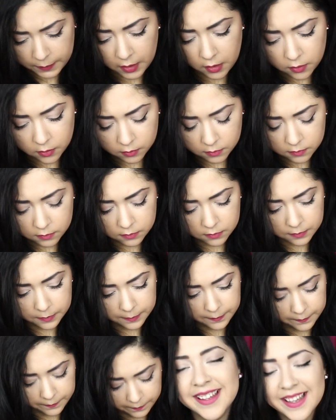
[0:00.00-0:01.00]
Oh.
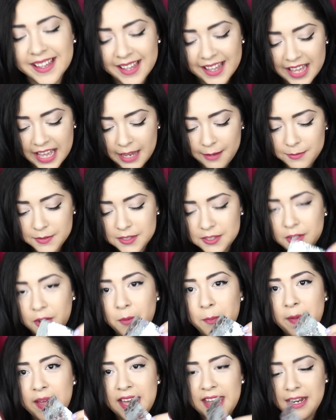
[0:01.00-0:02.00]
I'm
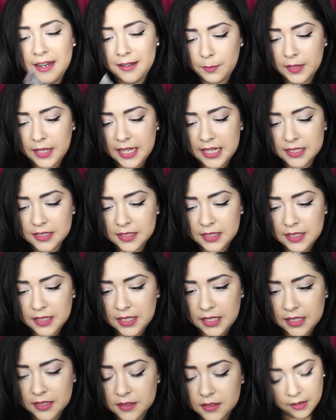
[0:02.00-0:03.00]
so bad at placing
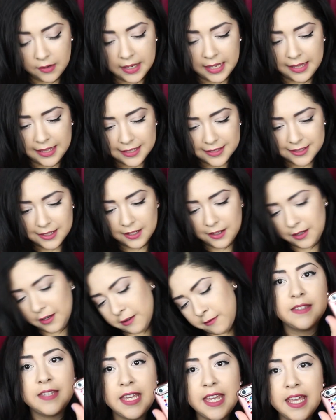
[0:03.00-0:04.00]
these. Okay, that's good
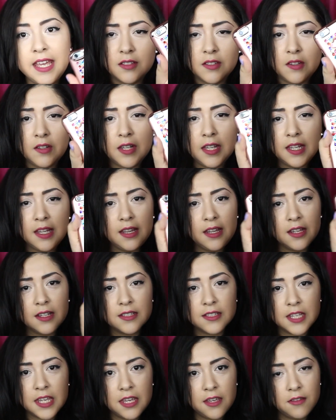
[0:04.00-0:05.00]
enough. See? So it
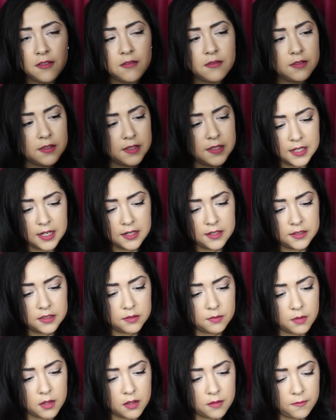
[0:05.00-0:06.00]
looks cute. It's kind of
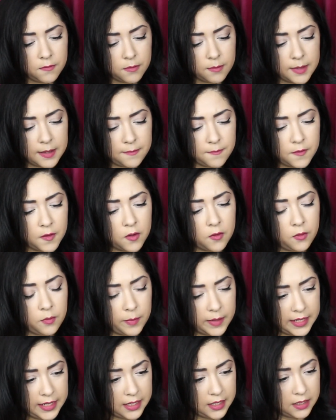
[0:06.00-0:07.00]
small for my phone,
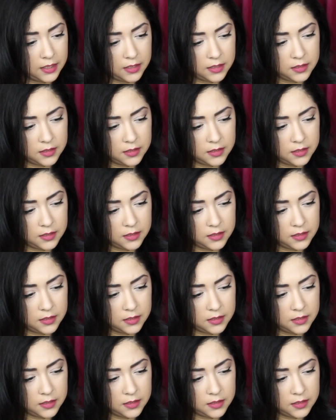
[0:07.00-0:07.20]
but...